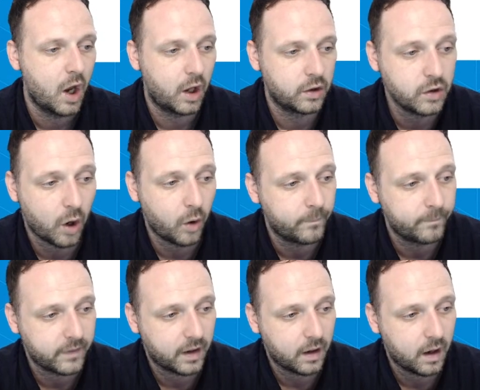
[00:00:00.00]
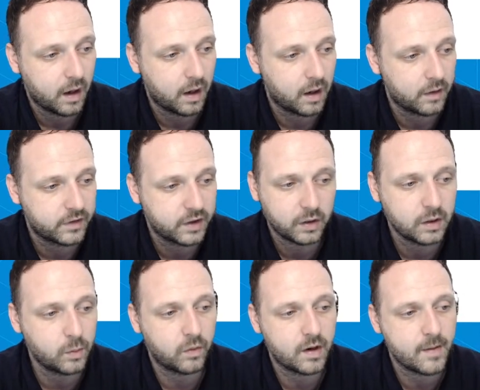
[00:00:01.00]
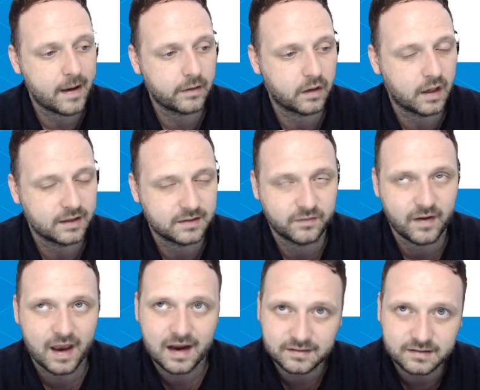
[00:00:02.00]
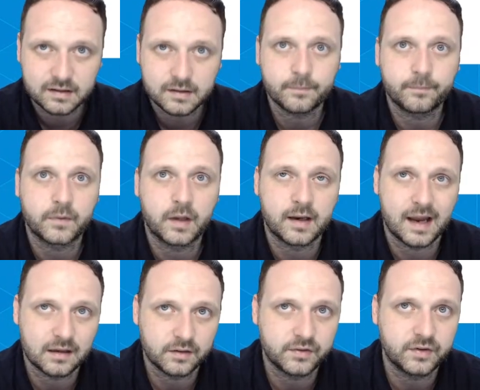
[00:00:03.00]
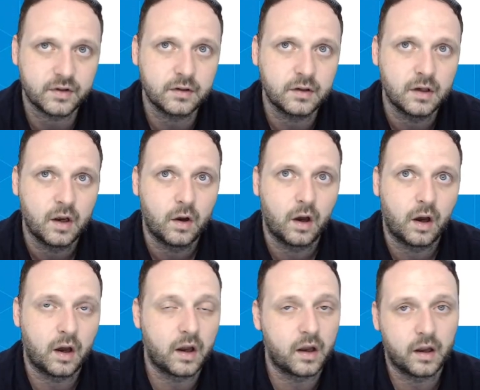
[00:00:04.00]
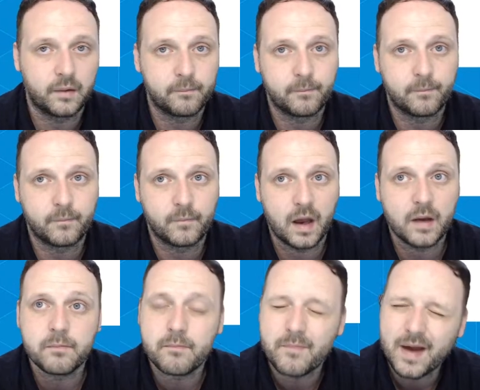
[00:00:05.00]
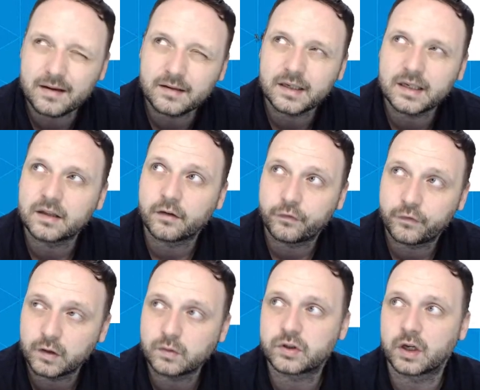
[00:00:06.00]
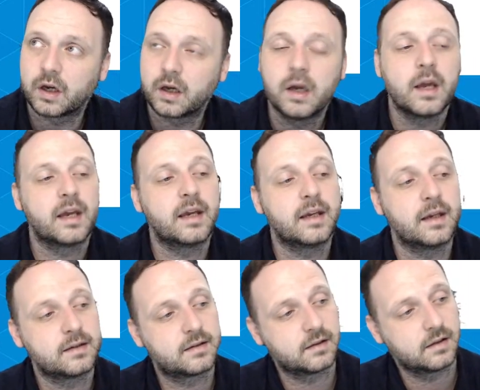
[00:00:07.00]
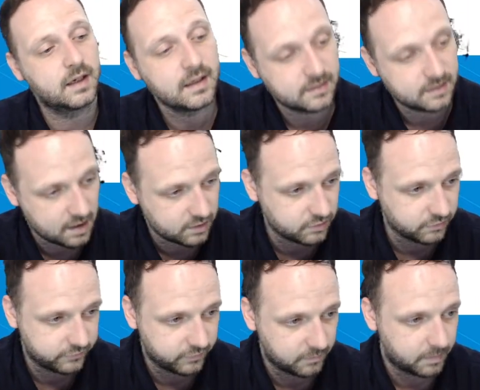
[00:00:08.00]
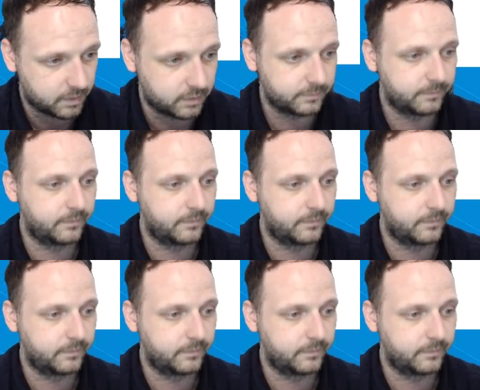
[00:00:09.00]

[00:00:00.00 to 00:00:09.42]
No. The only worry about the likes of Ederson and Alisson and Mendy in the future is international football.